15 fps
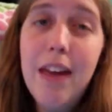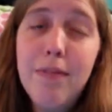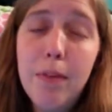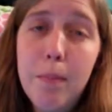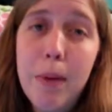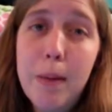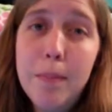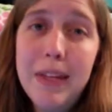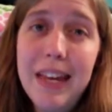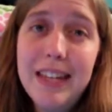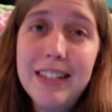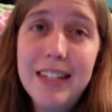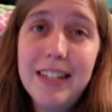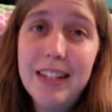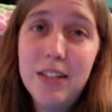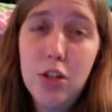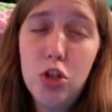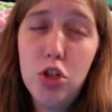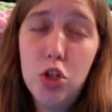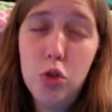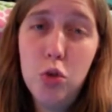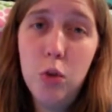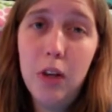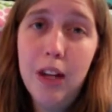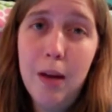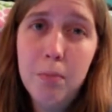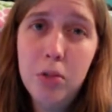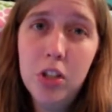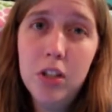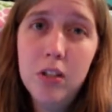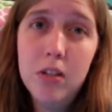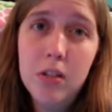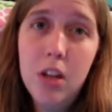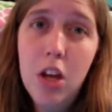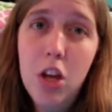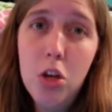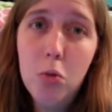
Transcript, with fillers: If a puppy has a dozen chew toy options,